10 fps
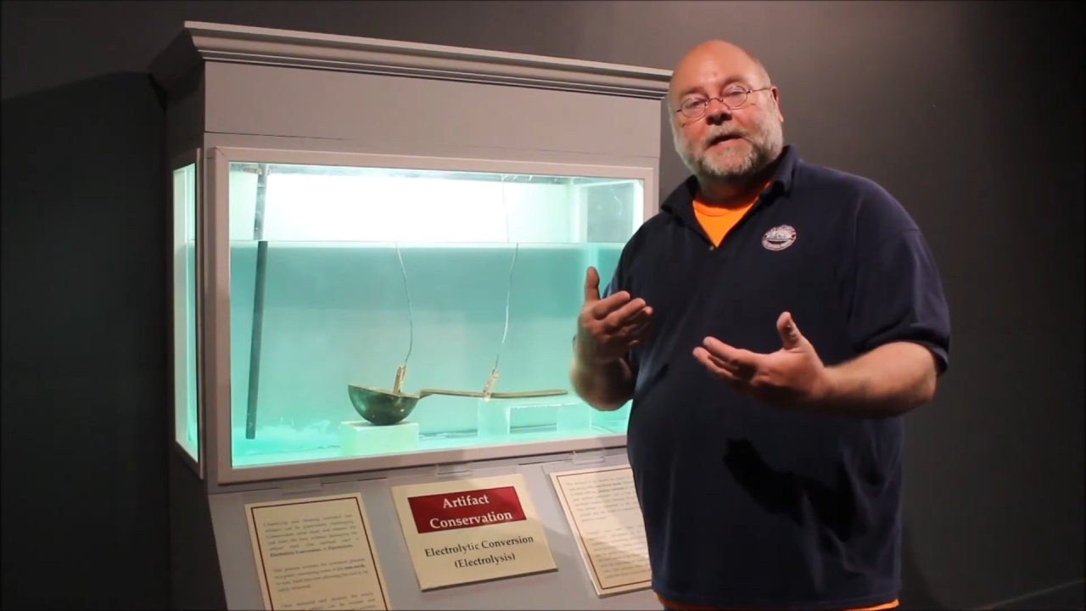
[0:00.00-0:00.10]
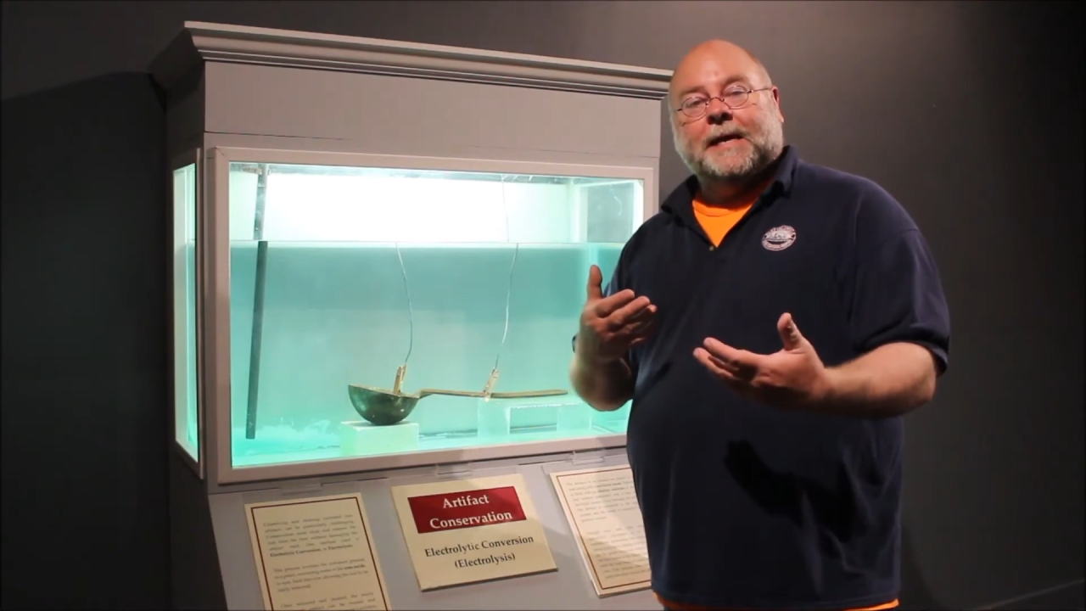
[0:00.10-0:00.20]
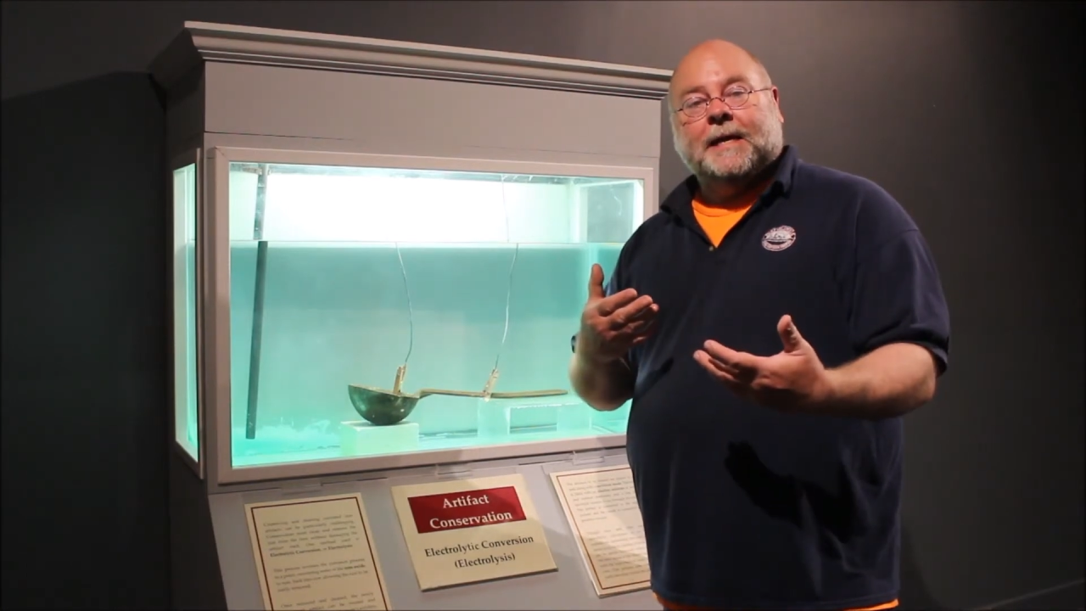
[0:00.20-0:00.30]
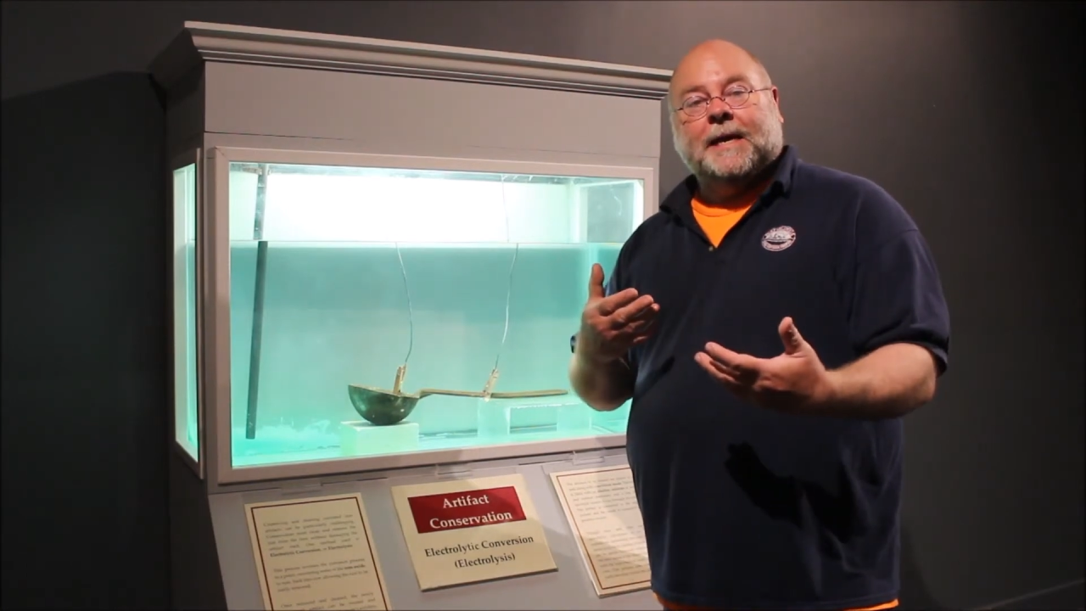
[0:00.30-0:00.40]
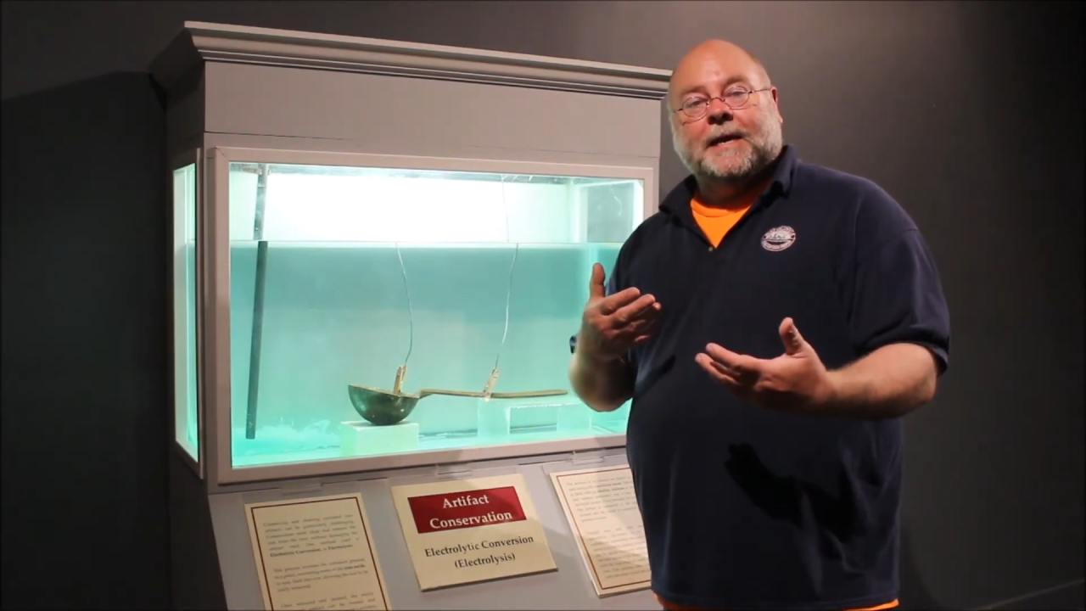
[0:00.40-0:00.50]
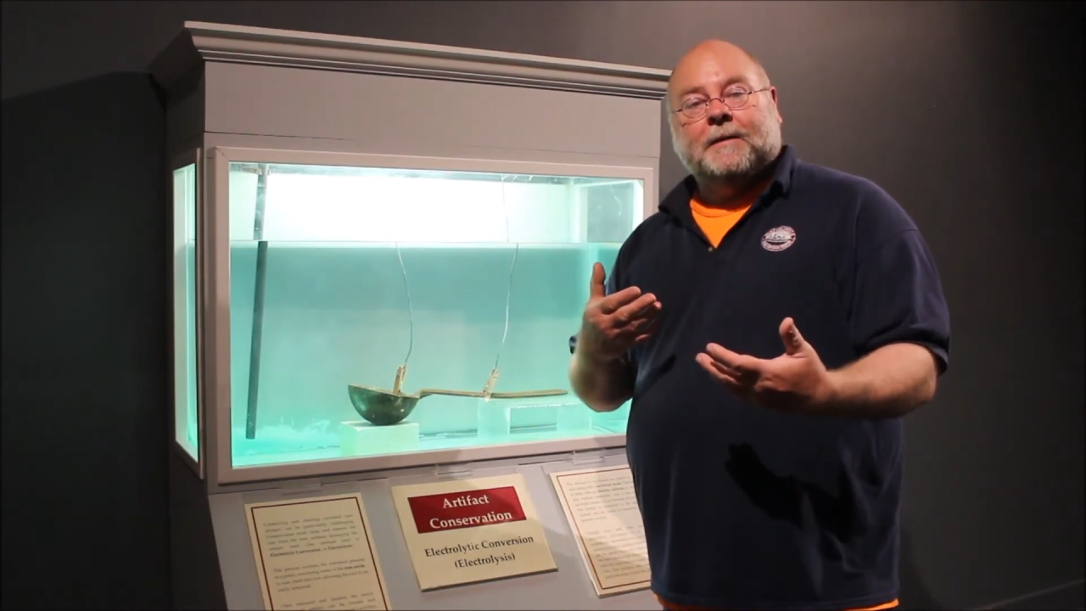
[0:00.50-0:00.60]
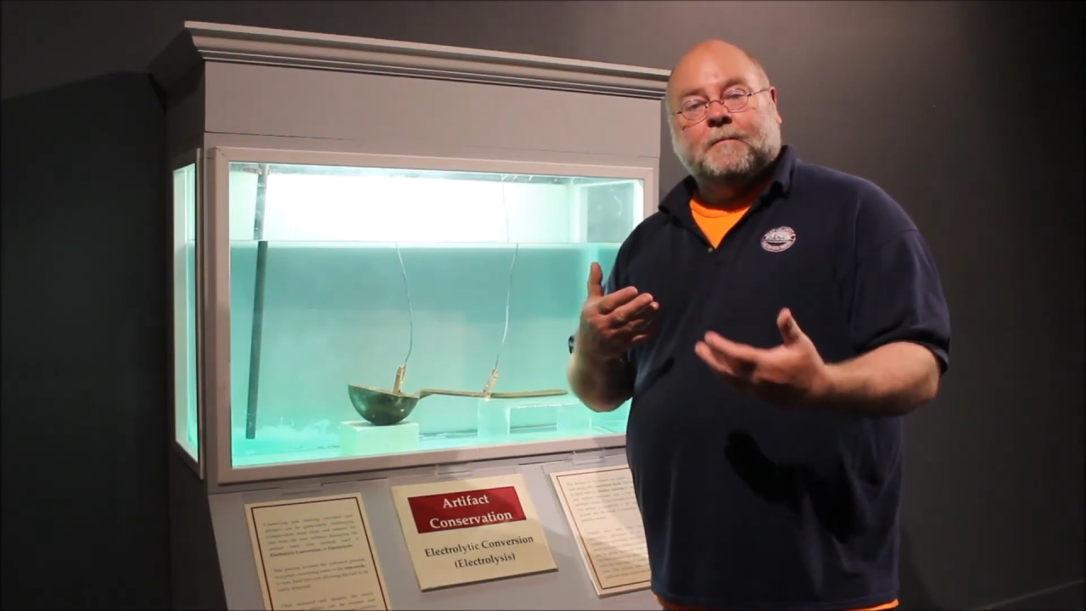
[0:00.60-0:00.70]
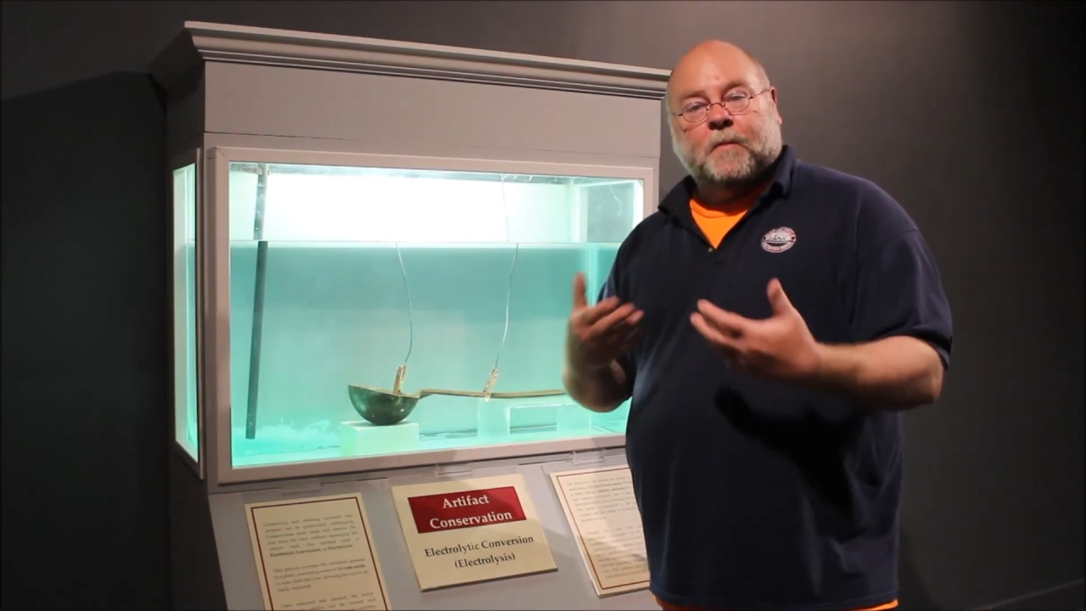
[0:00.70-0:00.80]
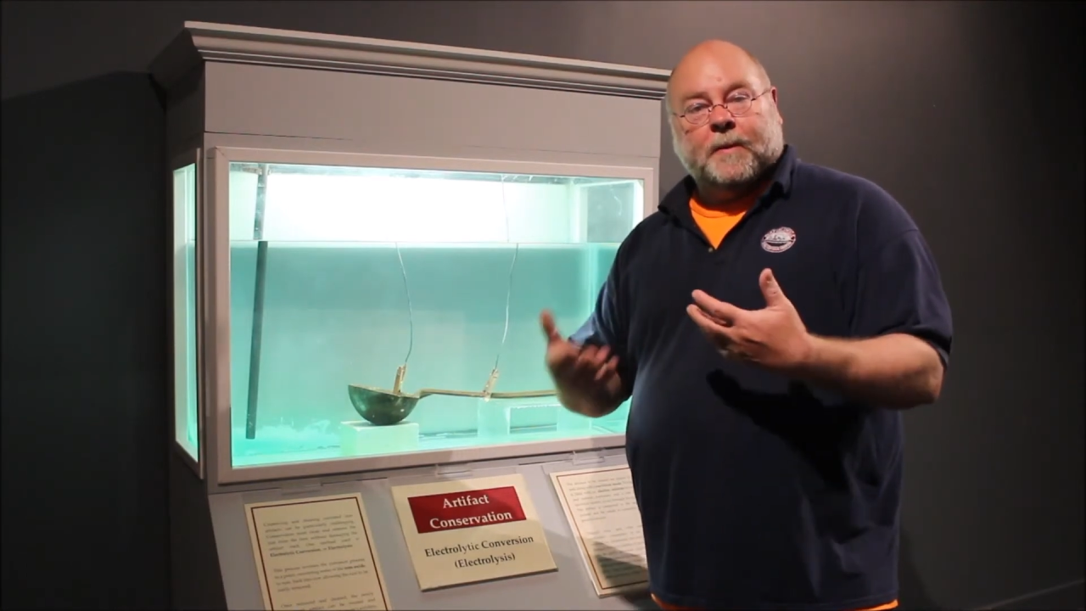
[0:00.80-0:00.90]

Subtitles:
that a